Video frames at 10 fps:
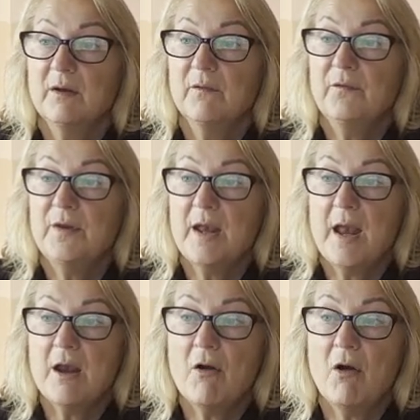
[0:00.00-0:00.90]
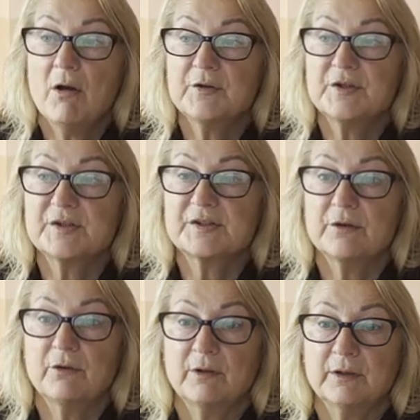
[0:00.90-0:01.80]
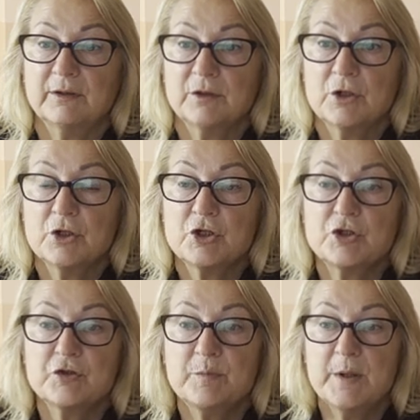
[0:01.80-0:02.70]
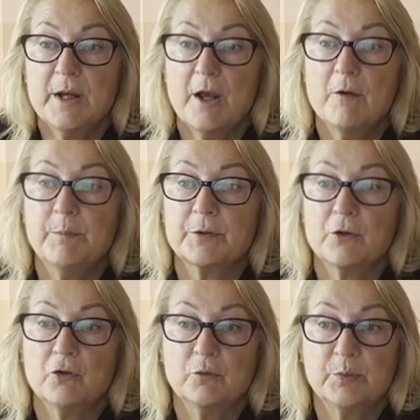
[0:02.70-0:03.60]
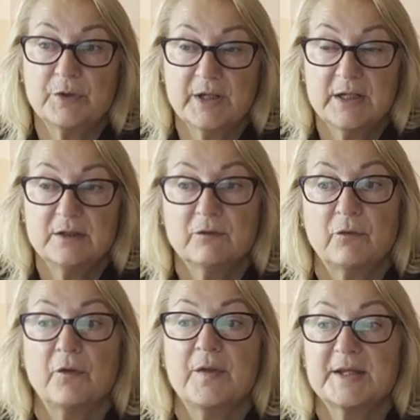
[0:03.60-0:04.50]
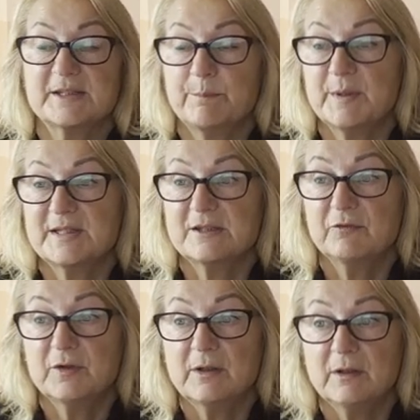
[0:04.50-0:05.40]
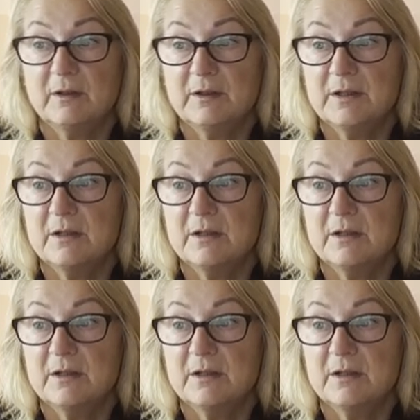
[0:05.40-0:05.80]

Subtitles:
The AR design should be appropriate for the specific learning